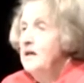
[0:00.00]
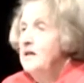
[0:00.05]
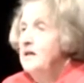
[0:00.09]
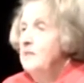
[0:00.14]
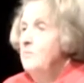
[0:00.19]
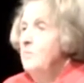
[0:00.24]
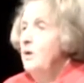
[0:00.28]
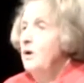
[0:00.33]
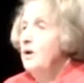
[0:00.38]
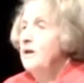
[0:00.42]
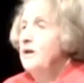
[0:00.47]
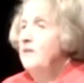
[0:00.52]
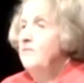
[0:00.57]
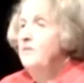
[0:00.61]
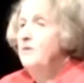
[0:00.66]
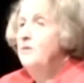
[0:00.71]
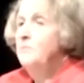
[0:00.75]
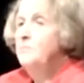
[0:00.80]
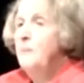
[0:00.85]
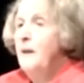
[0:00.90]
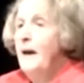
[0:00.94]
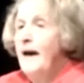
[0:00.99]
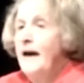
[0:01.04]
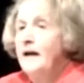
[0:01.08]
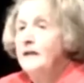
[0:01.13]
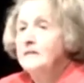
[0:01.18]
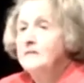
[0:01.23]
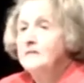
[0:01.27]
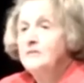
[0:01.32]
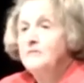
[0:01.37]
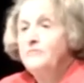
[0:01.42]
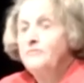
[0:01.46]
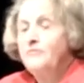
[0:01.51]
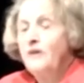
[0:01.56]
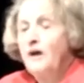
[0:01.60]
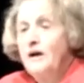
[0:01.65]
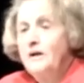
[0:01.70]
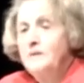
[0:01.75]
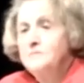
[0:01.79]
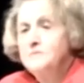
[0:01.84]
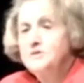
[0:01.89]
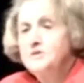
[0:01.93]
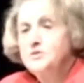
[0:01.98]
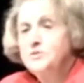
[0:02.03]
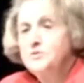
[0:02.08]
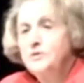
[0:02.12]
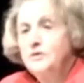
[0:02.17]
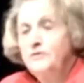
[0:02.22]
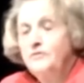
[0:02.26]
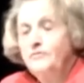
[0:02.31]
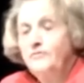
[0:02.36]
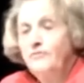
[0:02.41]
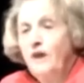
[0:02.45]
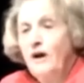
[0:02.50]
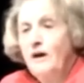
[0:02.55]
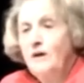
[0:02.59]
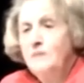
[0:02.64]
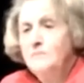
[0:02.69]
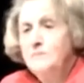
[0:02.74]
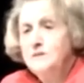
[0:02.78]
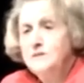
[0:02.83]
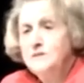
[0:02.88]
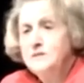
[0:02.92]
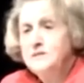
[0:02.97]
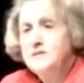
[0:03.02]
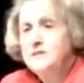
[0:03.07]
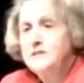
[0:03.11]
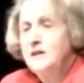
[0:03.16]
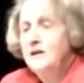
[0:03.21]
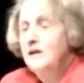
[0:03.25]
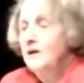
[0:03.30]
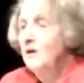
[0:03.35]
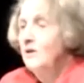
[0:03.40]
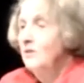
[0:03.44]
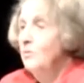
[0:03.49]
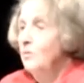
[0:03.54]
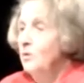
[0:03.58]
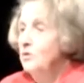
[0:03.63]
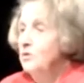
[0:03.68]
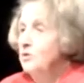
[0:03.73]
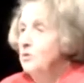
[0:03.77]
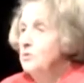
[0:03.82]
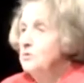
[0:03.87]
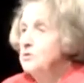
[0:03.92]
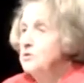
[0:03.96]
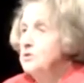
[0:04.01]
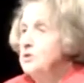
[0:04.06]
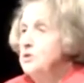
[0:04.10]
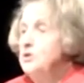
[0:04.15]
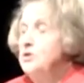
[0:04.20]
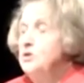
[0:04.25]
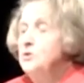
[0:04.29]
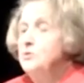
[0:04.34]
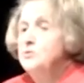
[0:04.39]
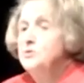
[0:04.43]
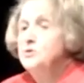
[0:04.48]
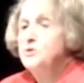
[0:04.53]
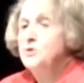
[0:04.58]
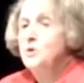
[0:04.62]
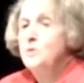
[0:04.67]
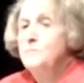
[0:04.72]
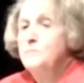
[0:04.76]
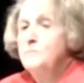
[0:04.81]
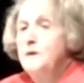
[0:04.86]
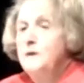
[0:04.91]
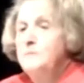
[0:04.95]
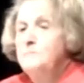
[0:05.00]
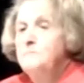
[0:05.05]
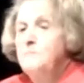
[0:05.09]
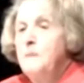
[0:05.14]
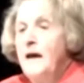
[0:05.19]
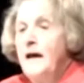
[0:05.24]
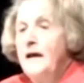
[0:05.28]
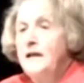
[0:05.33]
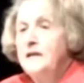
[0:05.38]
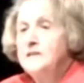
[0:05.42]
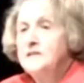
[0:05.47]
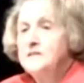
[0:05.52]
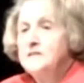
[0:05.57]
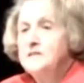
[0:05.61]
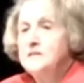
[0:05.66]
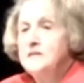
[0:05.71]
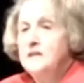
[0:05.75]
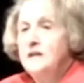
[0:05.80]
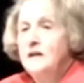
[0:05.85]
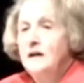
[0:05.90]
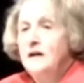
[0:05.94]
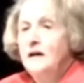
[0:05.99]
He was giving back the farms to the farmers, what those usurping banks